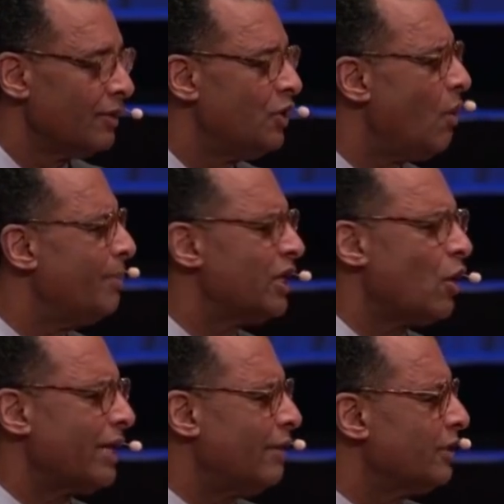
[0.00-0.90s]
You want me to
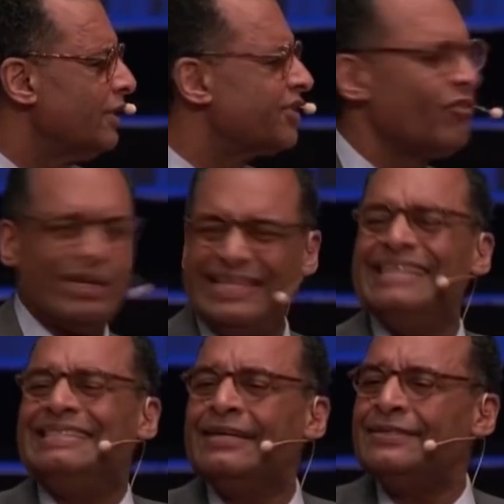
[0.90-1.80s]
go down the list of what they
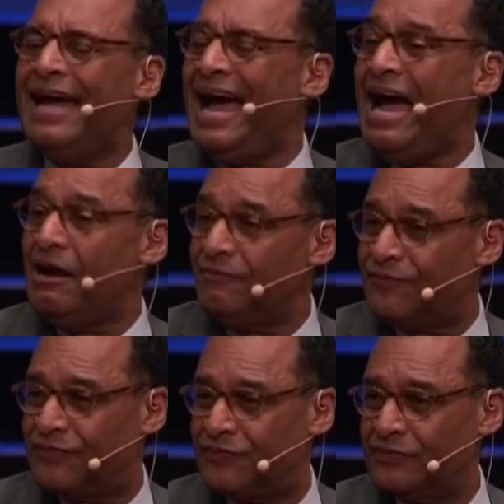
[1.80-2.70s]
didn't
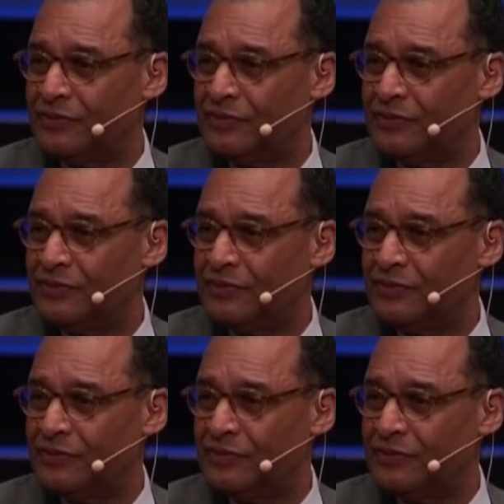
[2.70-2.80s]
have?